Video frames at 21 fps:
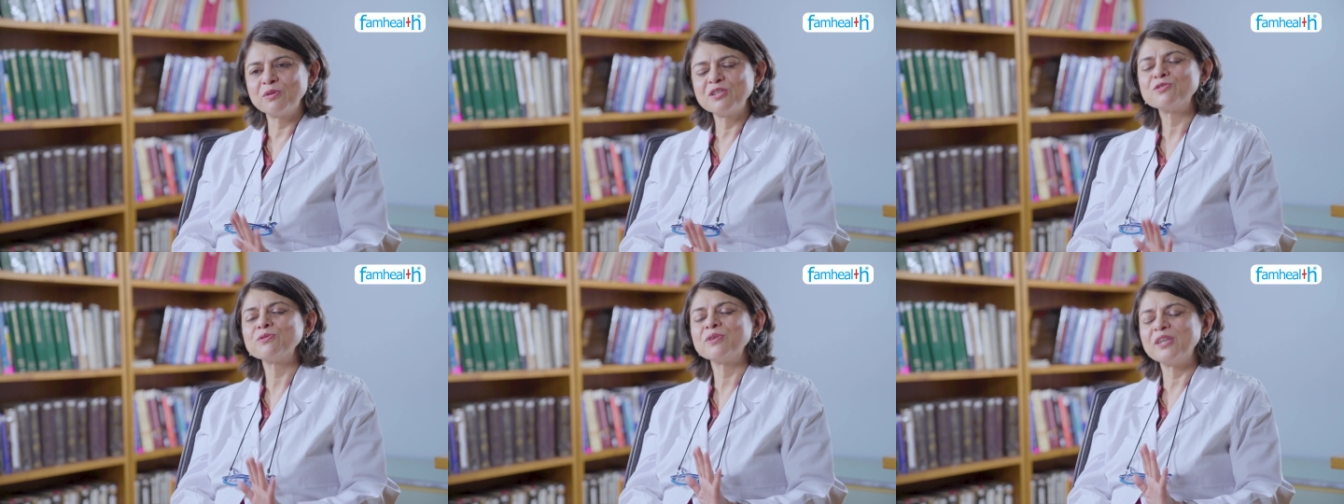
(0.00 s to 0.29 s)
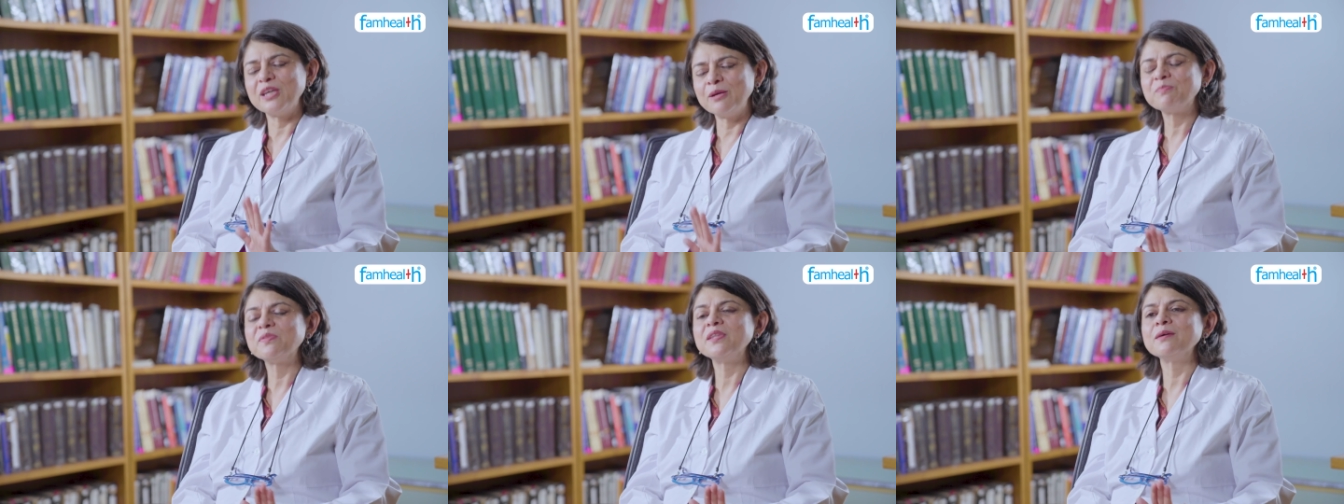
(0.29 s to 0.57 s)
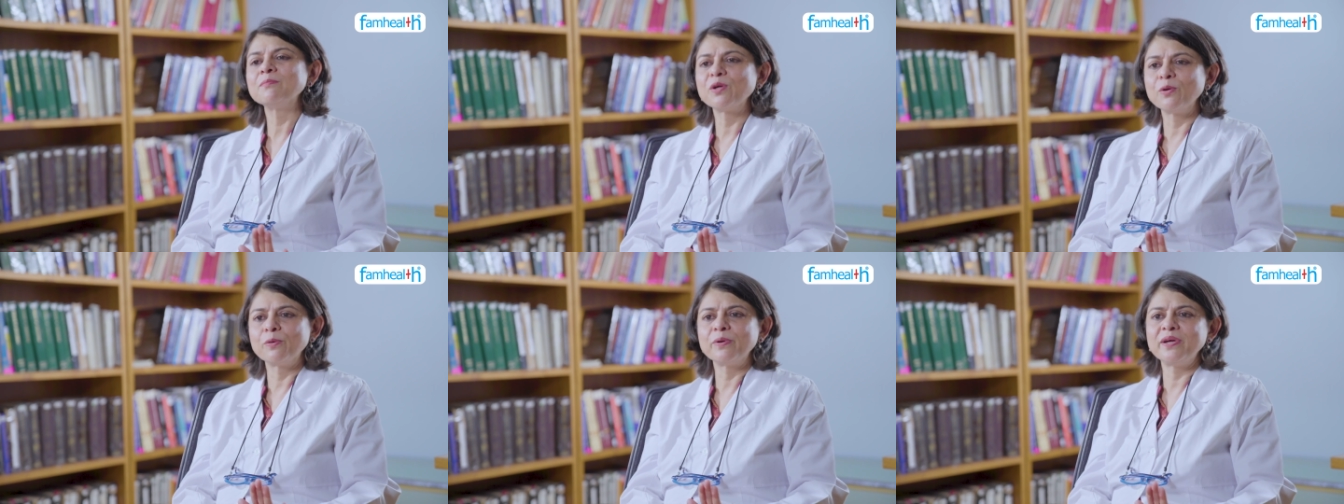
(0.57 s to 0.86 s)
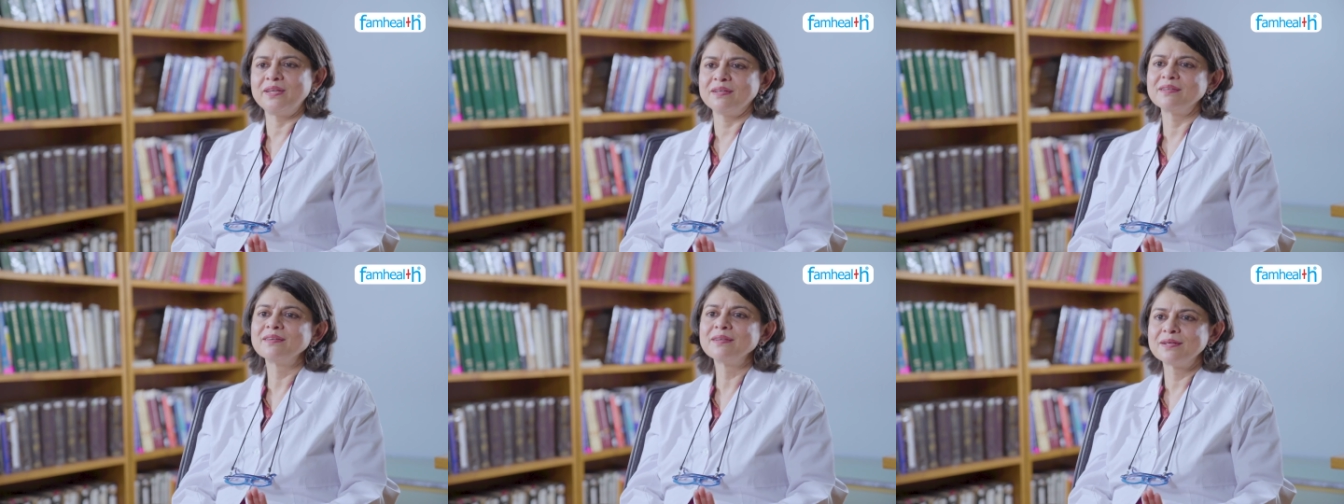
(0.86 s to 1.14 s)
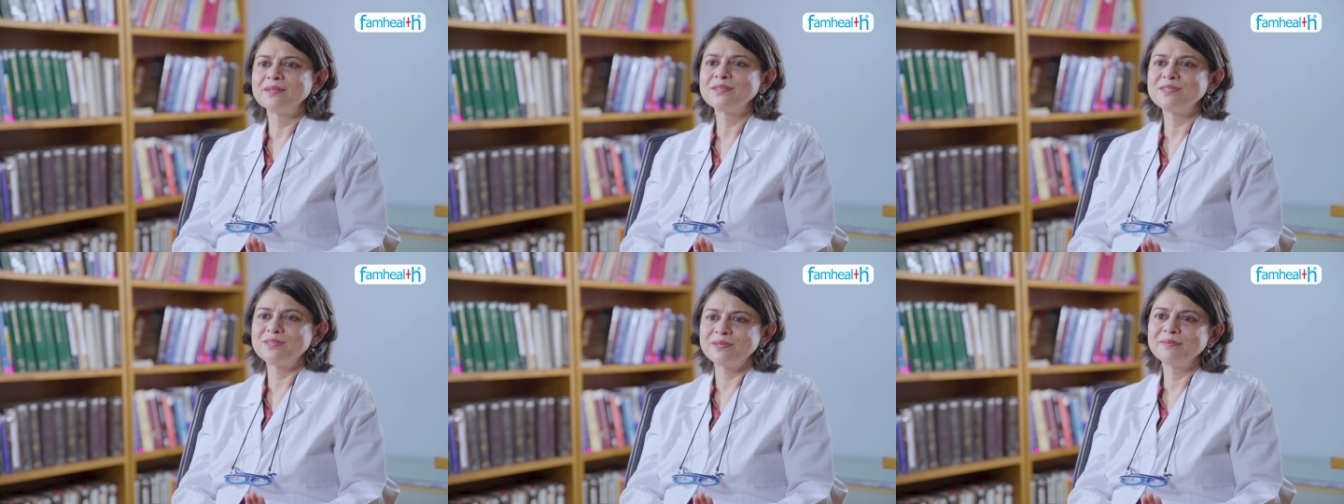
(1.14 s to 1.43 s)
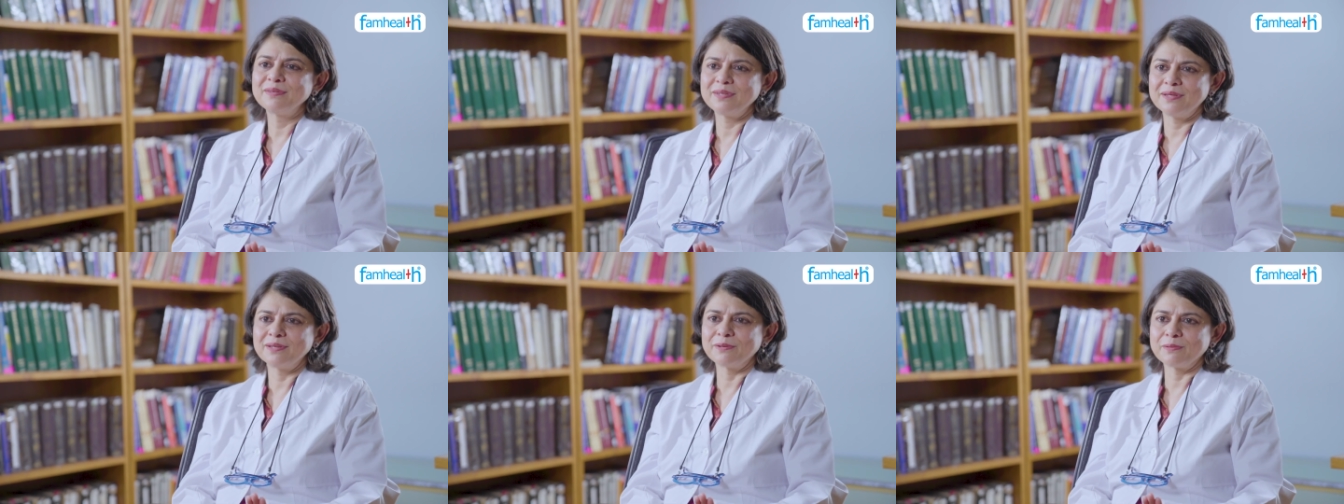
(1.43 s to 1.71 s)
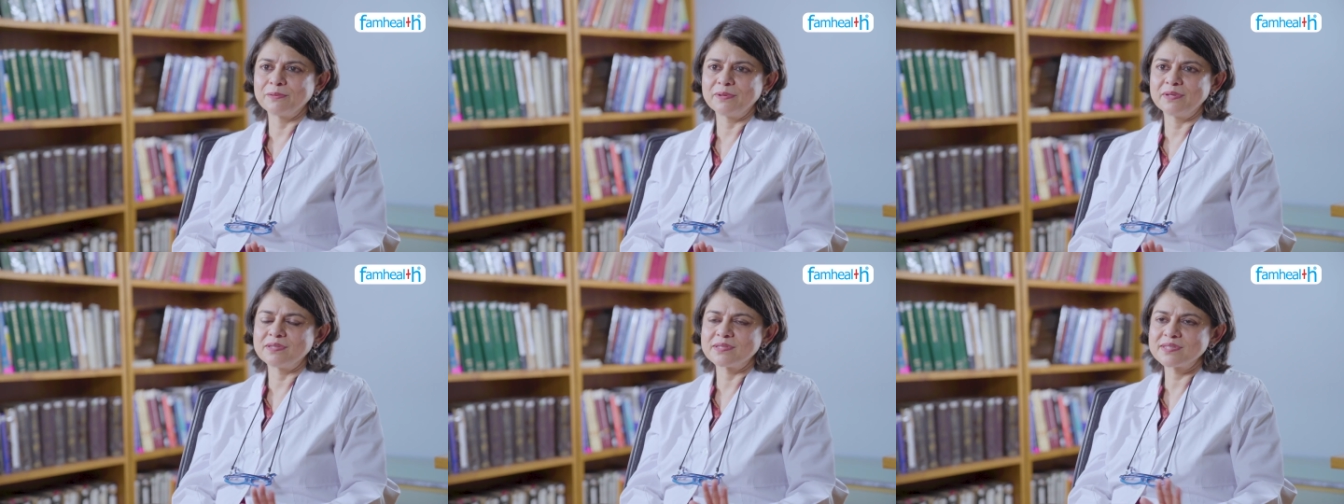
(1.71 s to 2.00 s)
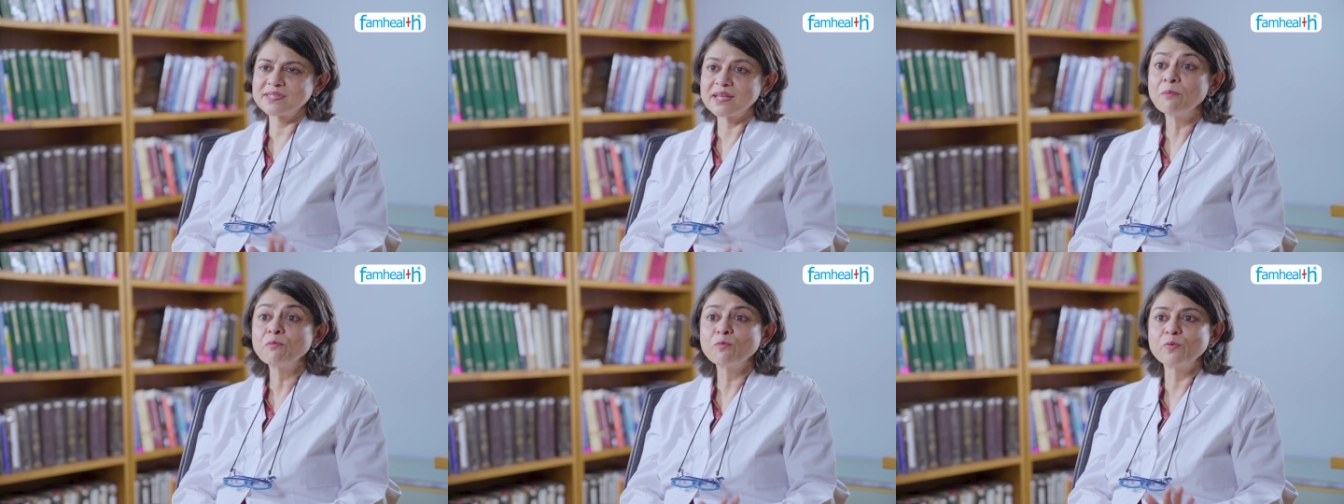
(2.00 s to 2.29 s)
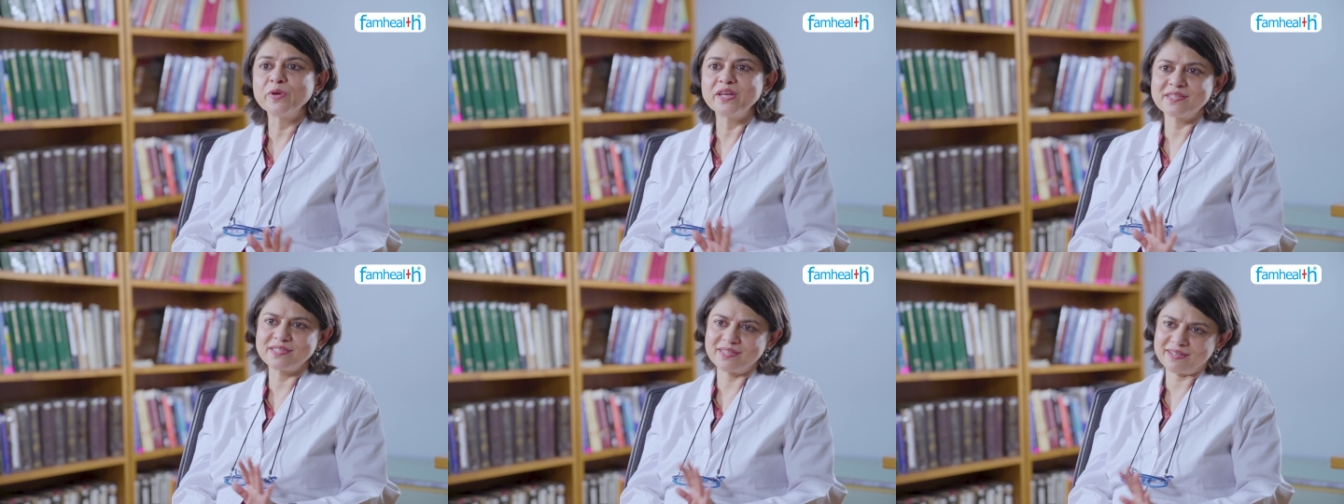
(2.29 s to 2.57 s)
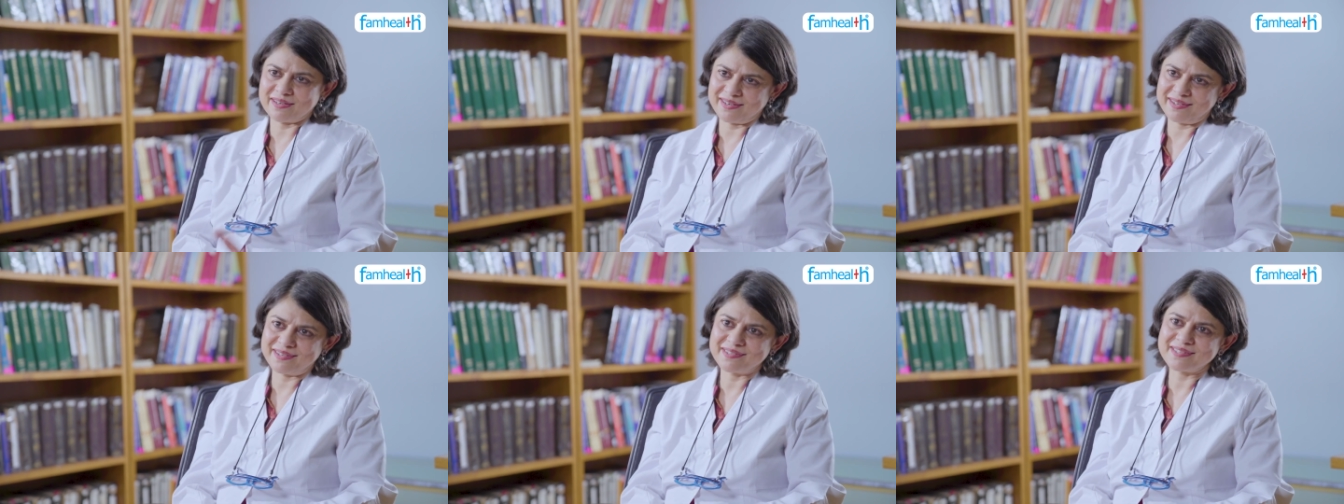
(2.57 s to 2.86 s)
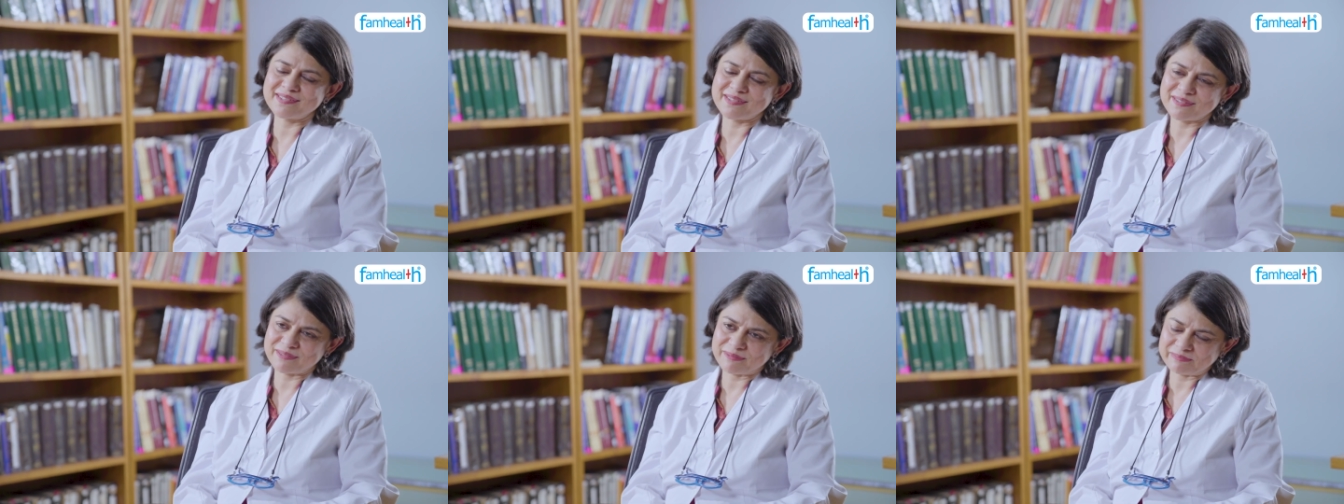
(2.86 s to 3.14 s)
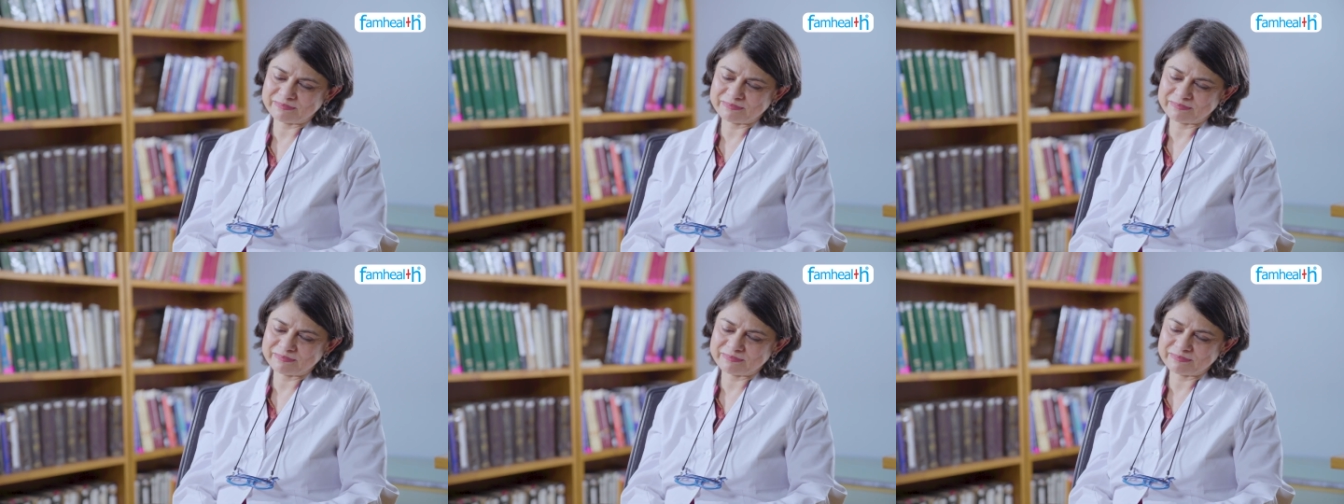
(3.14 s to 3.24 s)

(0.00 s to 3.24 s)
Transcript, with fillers: able to keep them going, you know, in some ways at least.